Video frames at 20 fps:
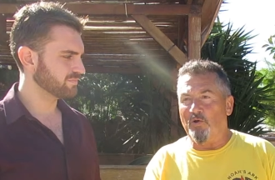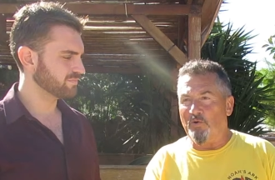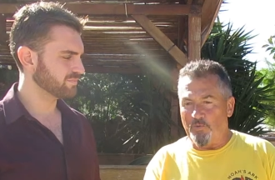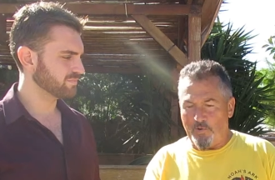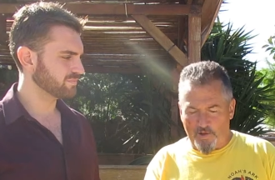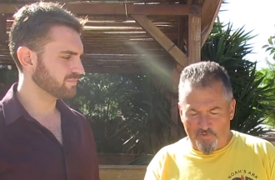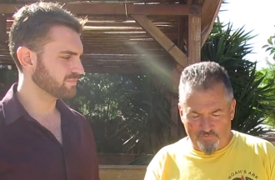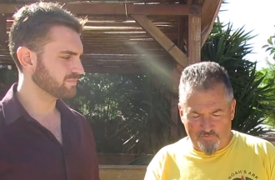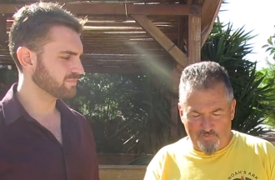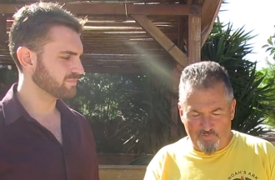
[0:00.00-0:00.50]
Speaker 1: all we
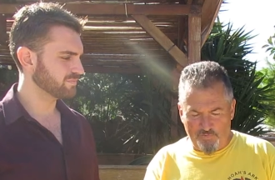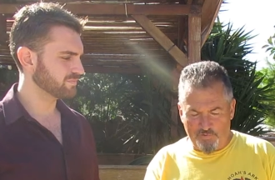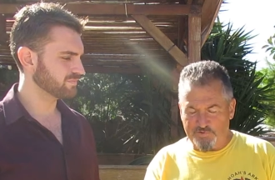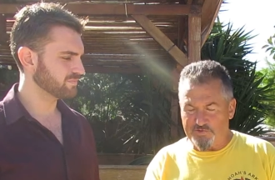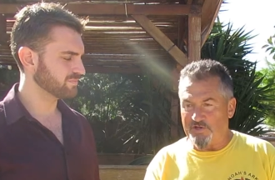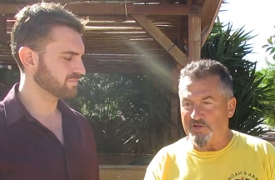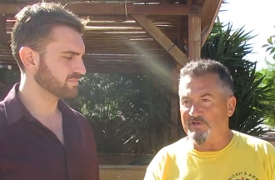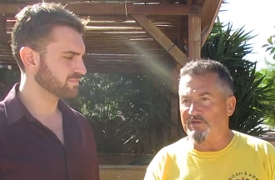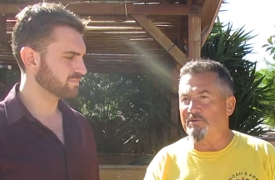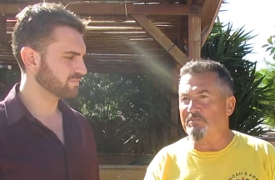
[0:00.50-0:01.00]
have to do is
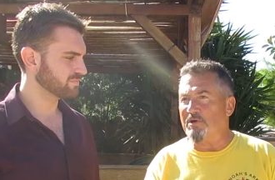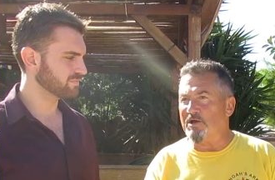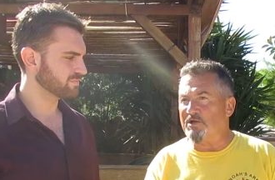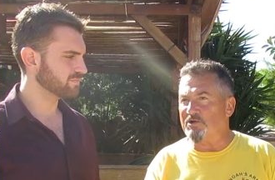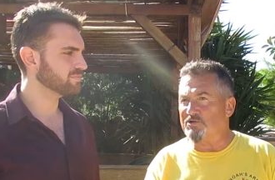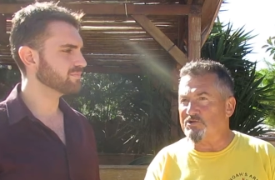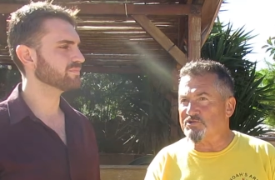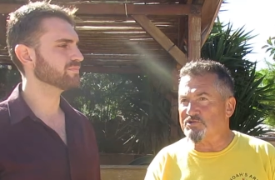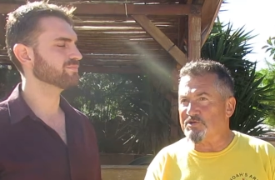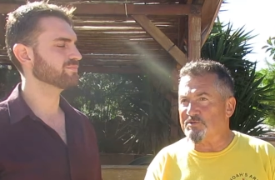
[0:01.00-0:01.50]
check the
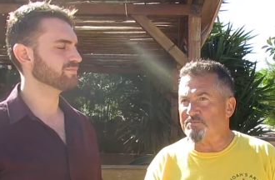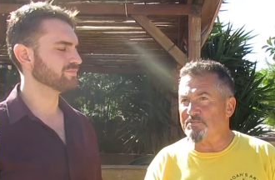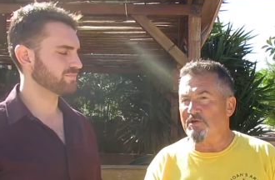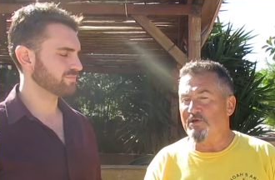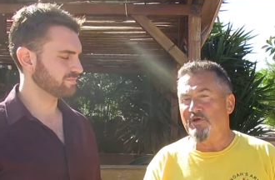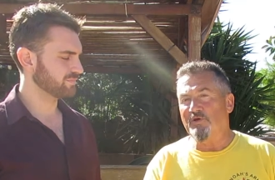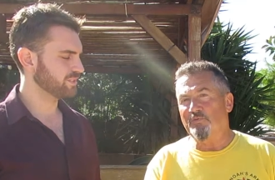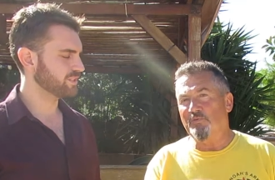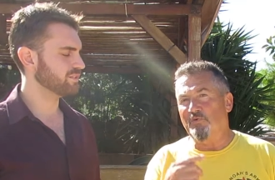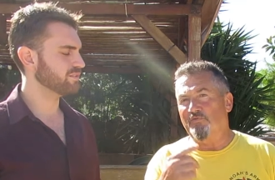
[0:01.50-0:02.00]
microchip,
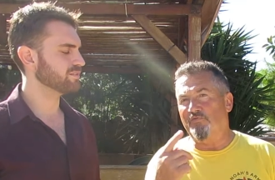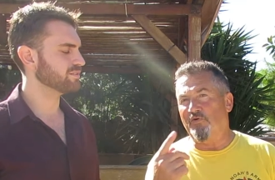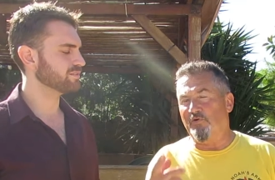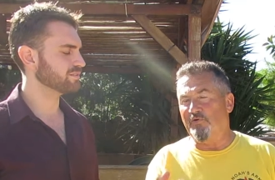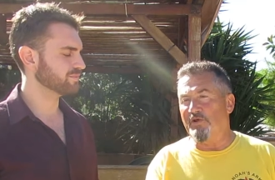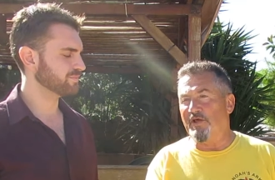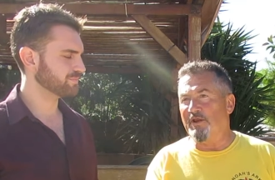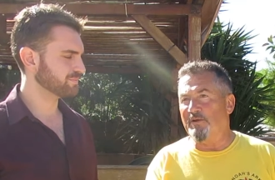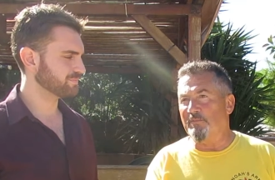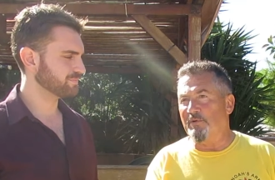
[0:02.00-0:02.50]
we'll
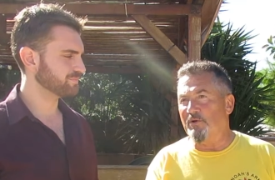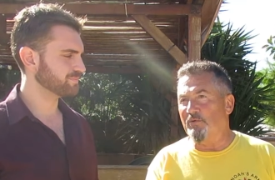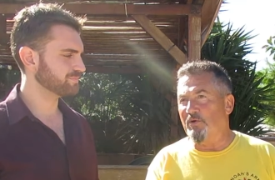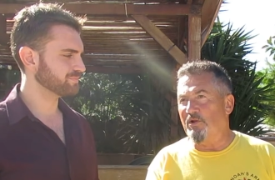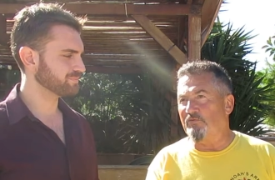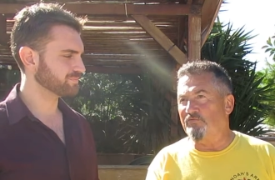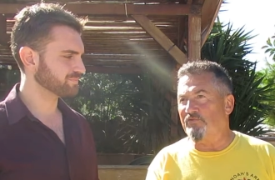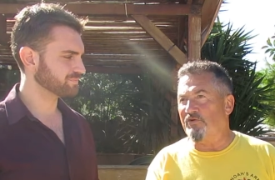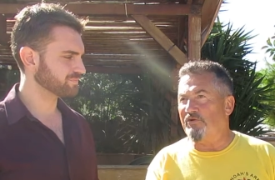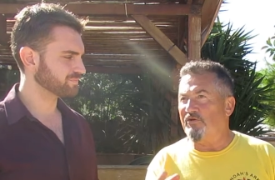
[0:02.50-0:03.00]
phone animal
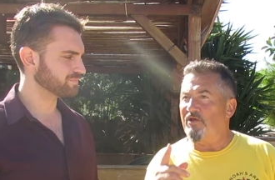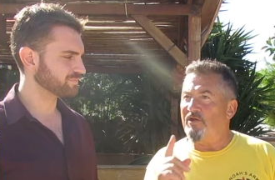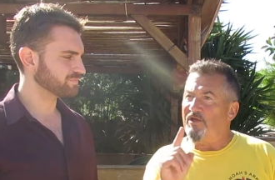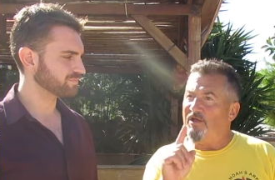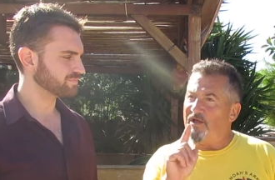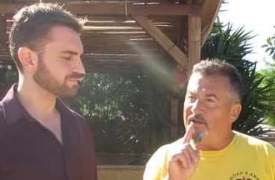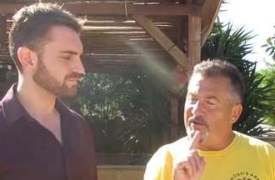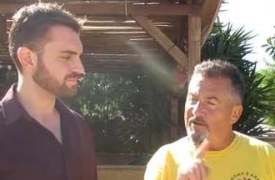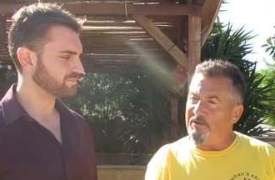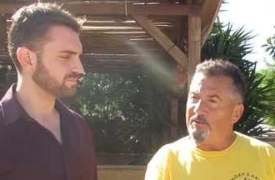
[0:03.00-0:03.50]
welfare,
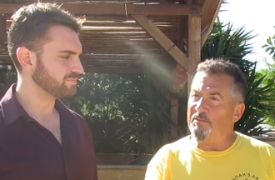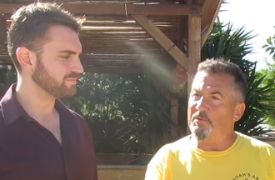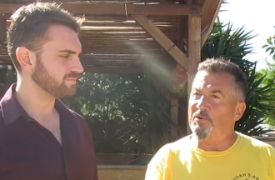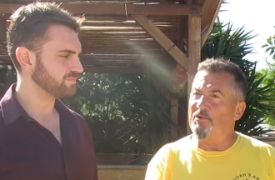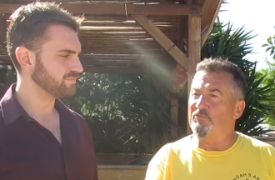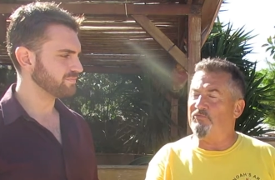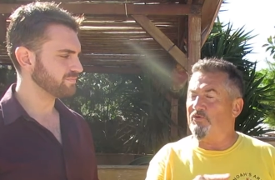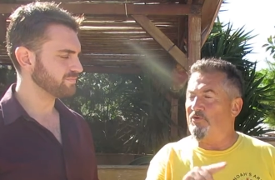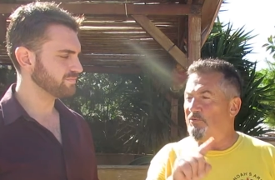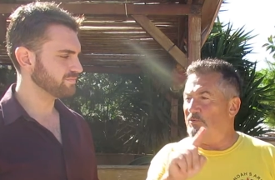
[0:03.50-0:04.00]
and animal
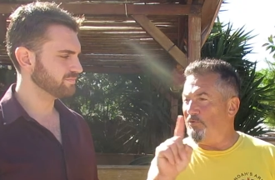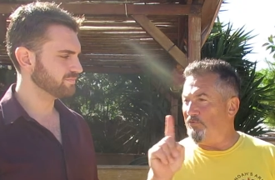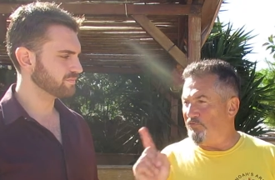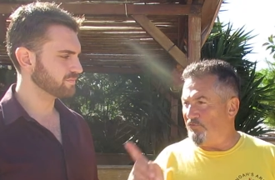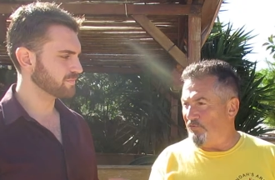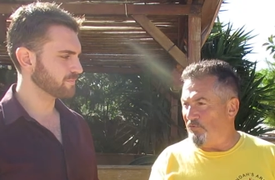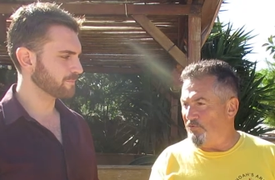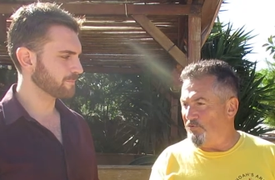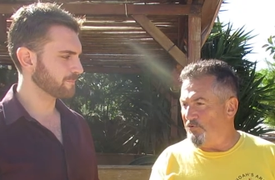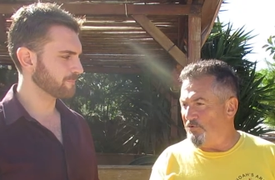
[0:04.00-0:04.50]
welfare will
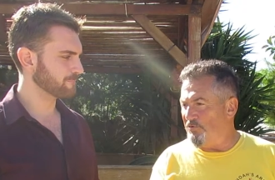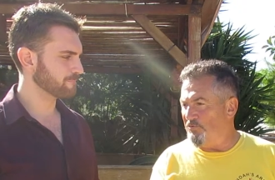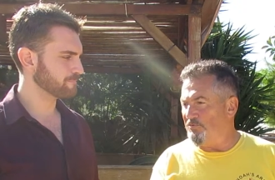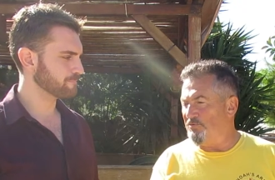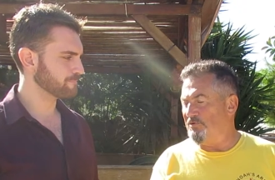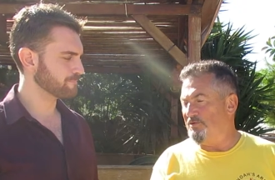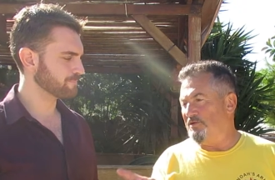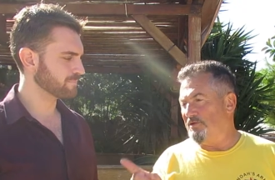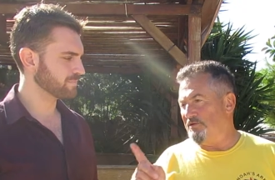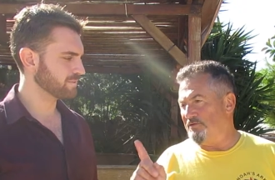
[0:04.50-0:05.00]
phone you,